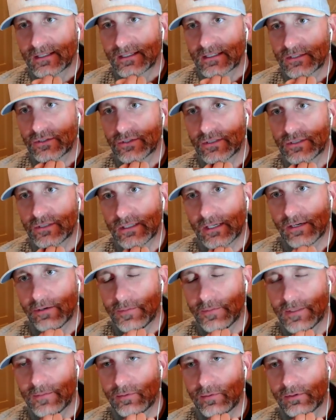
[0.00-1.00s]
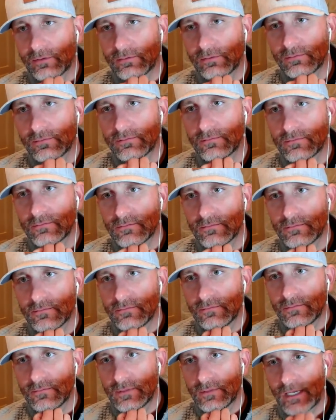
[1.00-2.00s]
interesting how
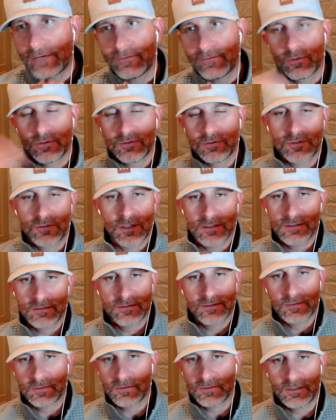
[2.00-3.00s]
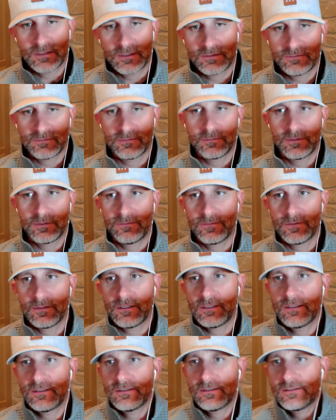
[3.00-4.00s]
everyone draws their inspiration from different
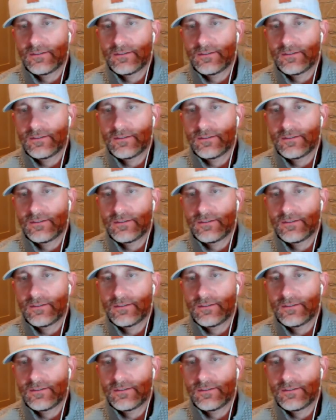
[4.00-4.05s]
things.